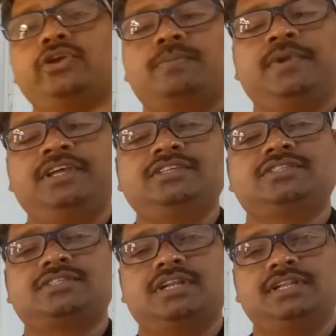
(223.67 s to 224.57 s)
You
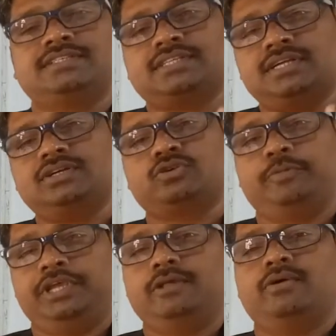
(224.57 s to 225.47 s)
please listen to
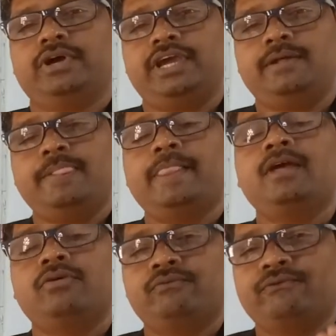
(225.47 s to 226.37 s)
me.
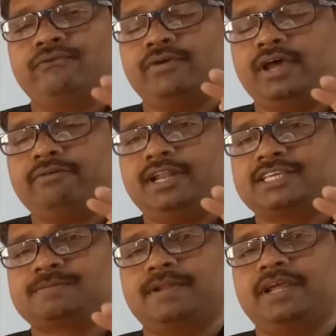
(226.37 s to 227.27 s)
Okay, I will
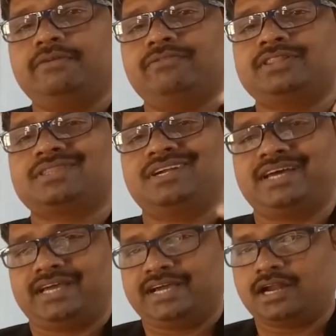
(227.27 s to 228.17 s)
explain with the
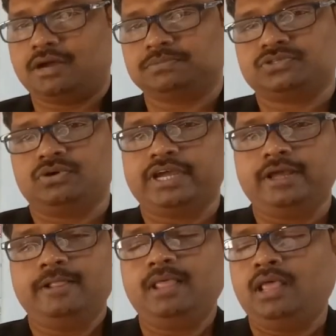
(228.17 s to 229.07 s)
diagrams.
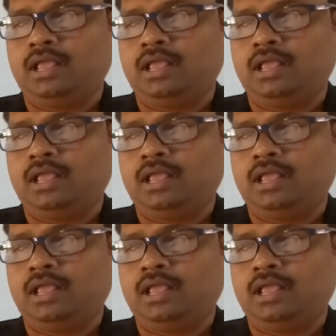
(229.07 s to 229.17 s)
Okay.